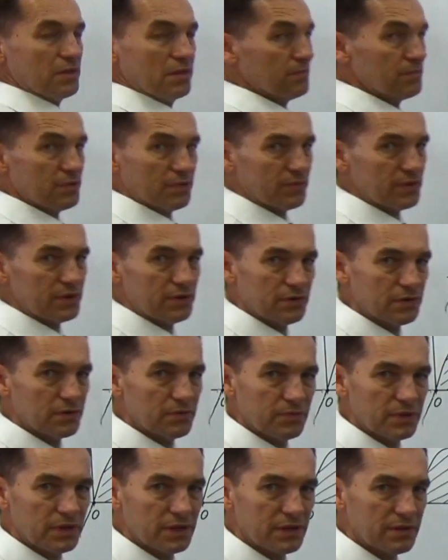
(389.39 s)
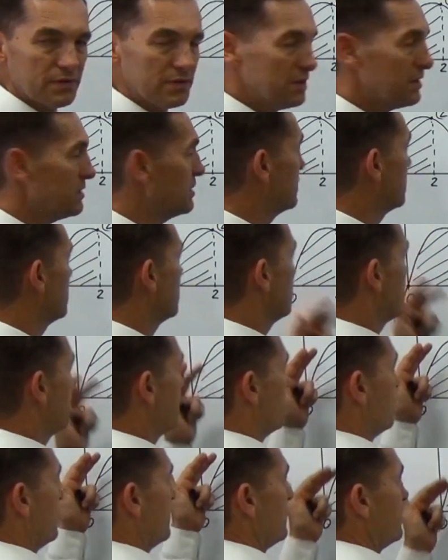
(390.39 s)
But we're not. We're going
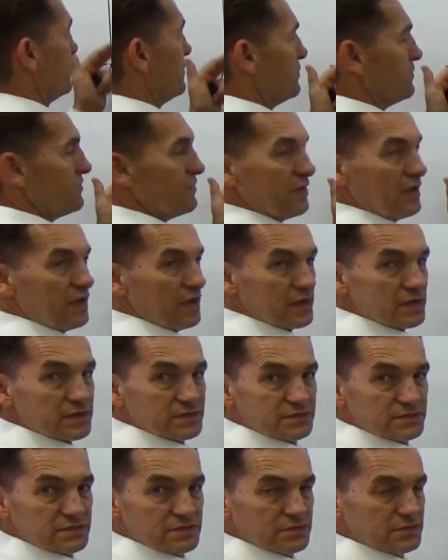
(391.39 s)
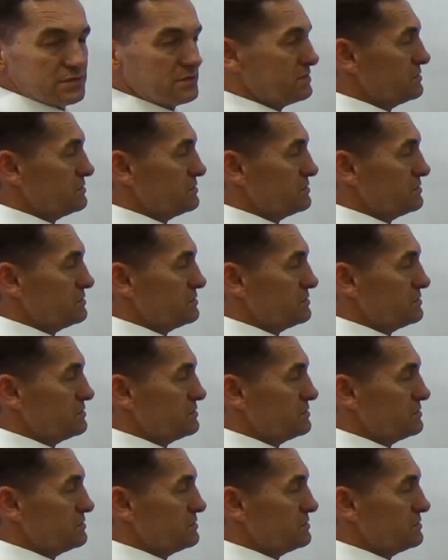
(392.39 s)
to x.